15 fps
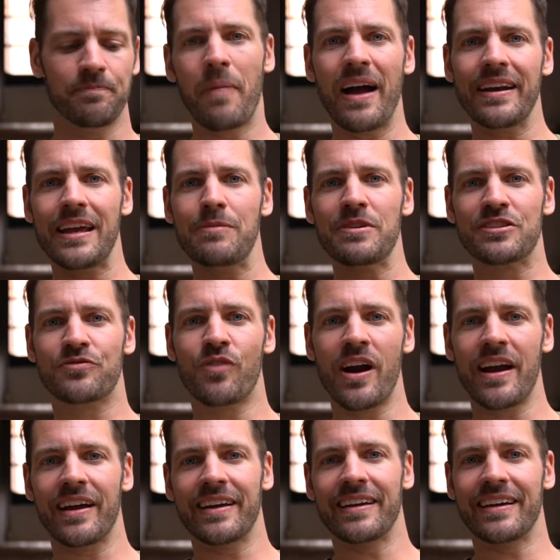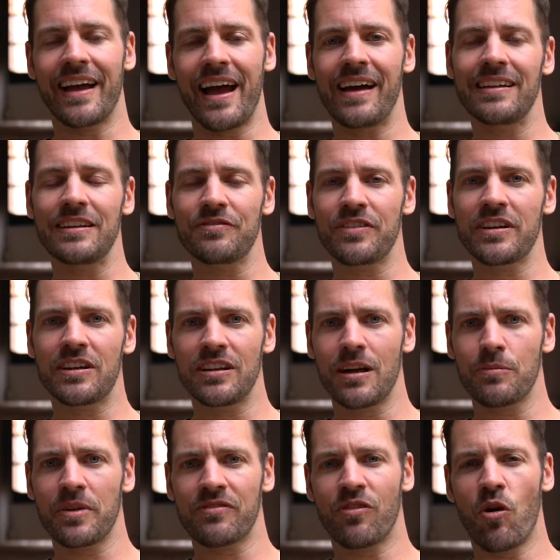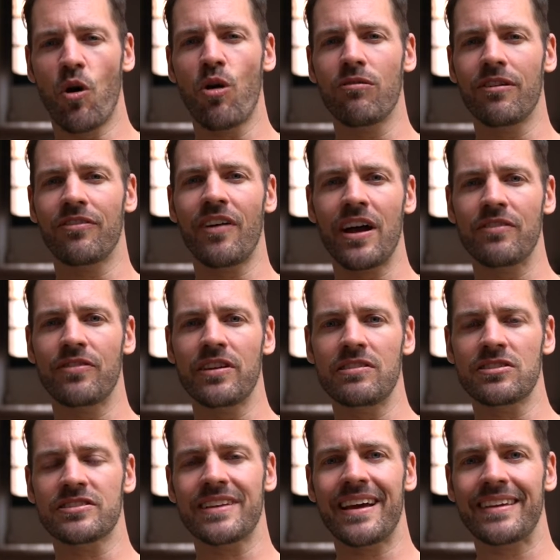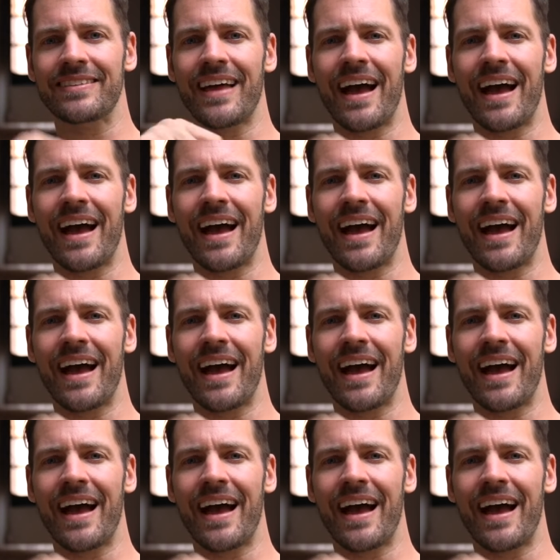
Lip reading: My name is Frank. I live in Colombia for over 5 years and